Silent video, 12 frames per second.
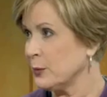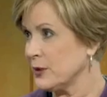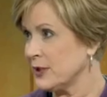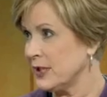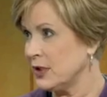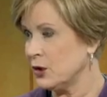
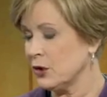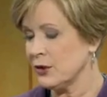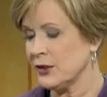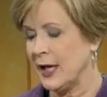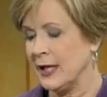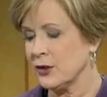
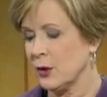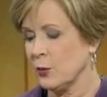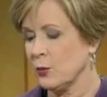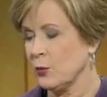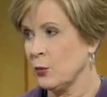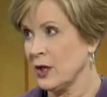procedures. And so I
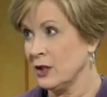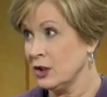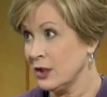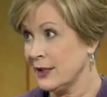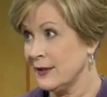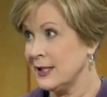want to
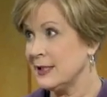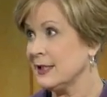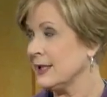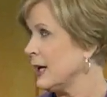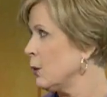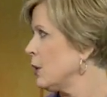look at these,
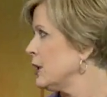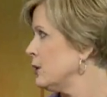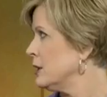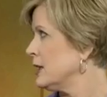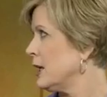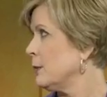and then I want you
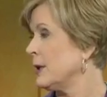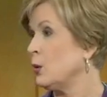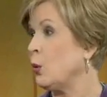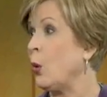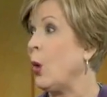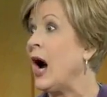to tell me
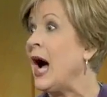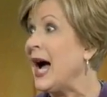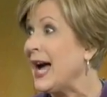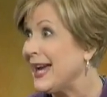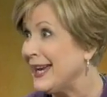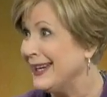
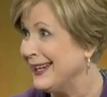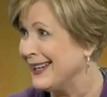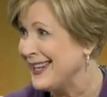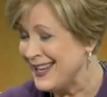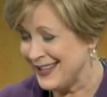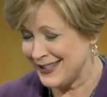why
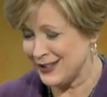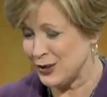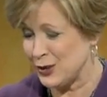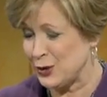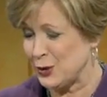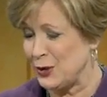this
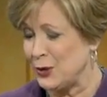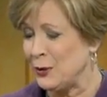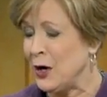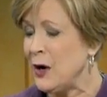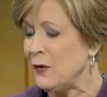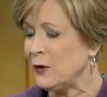is true.
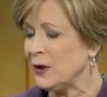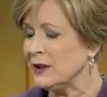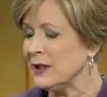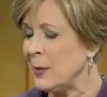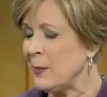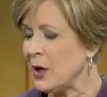For a
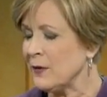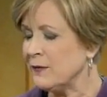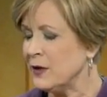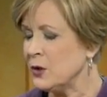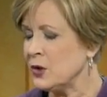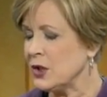lumbar
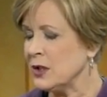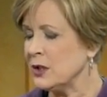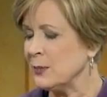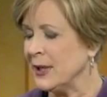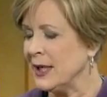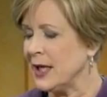fusion,
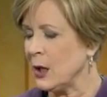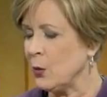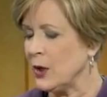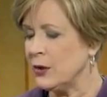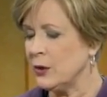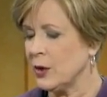depending on
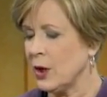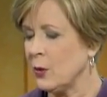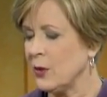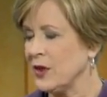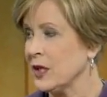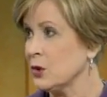where you go
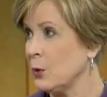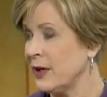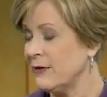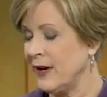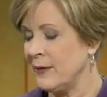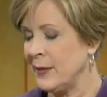within
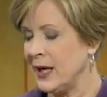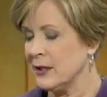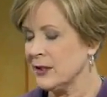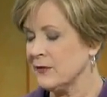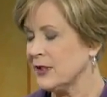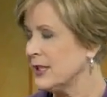25 miles of